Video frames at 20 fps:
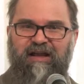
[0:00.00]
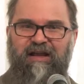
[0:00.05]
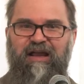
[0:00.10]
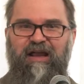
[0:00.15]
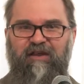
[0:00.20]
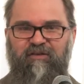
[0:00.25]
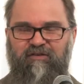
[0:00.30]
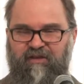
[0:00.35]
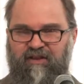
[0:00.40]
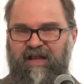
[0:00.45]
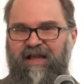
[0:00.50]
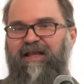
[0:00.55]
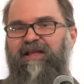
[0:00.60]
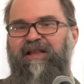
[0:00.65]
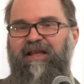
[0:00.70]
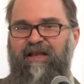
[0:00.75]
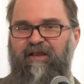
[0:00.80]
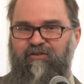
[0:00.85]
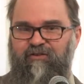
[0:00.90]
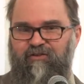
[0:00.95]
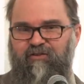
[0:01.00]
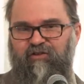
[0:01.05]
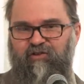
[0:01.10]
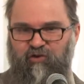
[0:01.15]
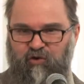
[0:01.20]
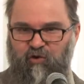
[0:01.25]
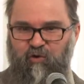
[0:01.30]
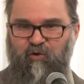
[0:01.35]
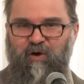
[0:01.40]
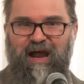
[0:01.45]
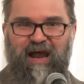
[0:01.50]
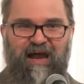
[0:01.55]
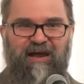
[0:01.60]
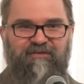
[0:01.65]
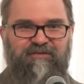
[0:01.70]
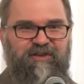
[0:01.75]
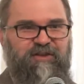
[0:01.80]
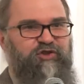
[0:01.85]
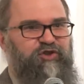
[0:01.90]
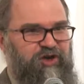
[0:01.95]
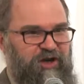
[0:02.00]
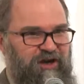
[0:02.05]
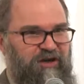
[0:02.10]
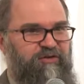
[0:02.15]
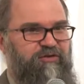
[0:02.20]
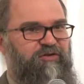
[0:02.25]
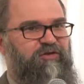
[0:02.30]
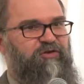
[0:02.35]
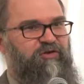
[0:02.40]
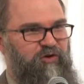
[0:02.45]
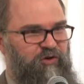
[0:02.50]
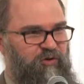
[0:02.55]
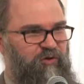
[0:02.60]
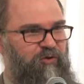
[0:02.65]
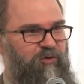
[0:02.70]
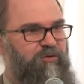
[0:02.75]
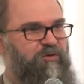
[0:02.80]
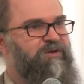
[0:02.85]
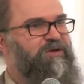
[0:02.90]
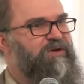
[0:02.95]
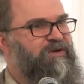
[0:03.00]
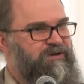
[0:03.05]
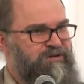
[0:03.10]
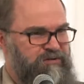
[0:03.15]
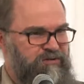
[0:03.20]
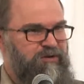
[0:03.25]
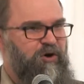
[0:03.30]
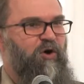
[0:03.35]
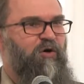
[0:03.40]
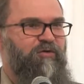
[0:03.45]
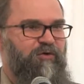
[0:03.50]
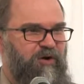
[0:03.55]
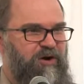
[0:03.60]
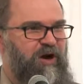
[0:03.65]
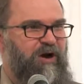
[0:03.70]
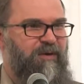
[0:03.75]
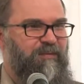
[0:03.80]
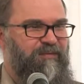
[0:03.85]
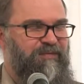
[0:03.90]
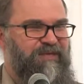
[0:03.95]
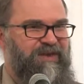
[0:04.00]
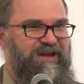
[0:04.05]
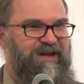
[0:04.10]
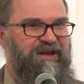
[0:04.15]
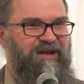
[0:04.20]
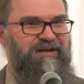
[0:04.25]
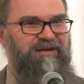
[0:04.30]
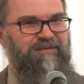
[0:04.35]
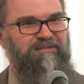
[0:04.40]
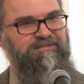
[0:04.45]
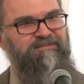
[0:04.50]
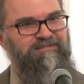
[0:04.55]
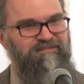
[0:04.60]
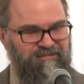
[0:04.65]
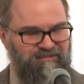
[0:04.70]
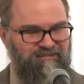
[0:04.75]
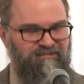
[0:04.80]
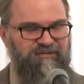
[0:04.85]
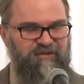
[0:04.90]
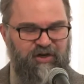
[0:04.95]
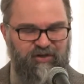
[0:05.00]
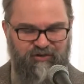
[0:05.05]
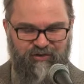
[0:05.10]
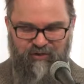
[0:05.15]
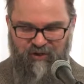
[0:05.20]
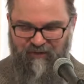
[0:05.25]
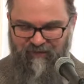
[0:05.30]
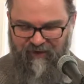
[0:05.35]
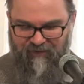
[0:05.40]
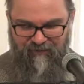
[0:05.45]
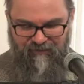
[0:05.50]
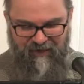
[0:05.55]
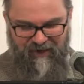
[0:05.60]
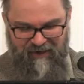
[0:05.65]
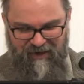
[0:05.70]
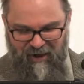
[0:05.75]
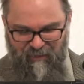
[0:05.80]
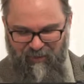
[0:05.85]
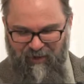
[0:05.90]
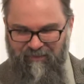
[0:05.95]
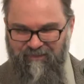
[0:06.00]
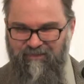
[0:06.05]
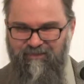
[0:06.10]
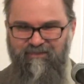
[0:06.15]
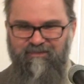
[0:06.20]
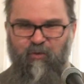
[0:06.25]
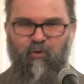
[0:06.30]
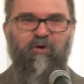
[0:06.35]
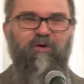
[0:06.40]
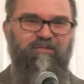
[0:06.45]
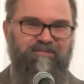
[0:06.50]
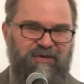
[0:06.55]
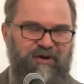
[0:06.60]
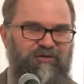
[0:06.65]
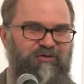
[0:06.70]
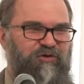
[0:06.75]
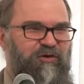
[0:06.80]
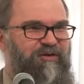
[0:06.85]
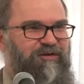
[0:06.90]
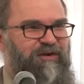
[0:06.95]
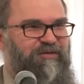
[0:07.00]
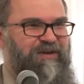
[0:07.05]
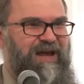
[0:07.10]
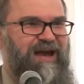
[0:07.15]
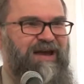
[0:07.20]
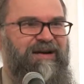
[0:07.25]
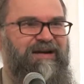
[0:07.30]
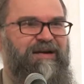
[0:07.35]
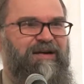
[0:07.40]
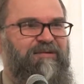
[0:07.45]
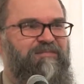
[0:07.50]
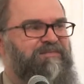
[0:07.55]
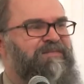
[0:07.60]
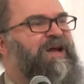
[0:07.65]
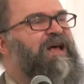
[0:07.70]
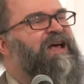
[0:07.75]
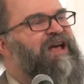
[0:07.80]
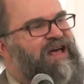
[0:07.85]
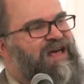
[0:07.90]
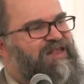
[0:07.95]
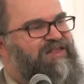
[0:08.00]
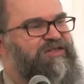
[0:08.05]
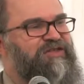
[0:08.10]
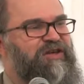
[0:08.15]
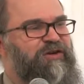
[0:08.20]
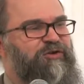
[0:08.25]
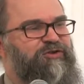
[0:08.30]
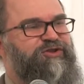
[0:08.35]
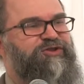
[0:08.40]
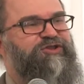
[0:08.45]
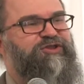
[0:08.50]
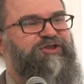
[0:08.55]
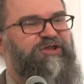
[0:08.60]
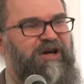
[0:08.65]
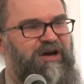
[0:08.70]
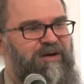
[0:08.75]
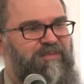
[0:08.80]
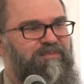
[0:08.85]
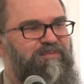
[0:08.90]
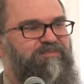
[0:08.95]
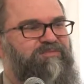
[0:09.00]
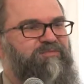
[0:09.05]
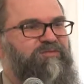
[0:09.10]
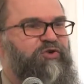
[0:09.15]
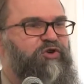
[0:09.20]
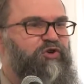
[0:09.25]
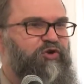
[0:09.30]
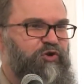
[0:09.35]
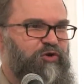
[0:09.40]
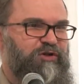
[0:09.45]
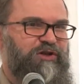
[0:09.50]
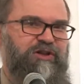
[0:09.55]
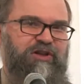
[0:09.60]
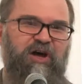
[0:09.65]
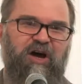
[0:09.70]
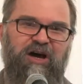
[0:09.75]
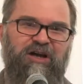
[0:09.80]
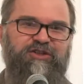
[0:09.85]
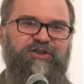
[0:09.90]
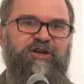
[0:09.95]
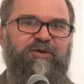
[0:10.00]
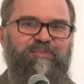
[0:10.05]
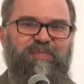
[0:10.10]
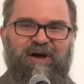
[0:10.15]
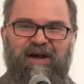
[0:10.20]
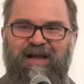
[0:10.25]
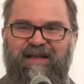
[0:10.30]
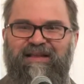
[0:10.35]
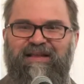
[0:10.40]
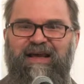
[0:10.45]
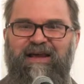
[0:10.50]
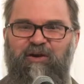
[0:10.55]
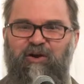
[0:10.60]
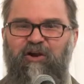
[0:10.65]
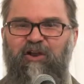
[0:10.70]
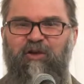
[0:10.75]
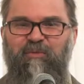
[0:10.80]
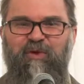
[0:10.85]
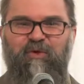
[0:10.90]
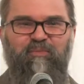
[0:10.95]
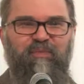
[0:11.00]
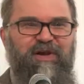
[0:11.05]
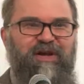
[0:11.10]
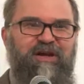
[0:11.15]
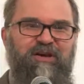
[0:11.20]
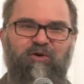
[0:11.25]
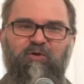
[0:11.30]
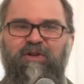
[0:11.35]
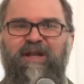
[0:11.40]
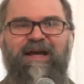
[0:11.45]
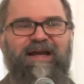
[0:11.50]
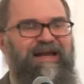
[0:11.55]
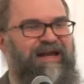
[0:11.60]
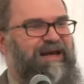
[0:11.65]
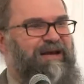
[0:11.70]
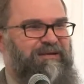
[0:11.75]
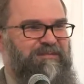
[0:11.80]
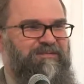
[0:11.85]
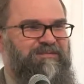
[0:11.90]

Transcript: is likeliest to have the chance to overcome the conservative incumbent or conservative candidate. There's some good logic behind that argument, but I don't like it.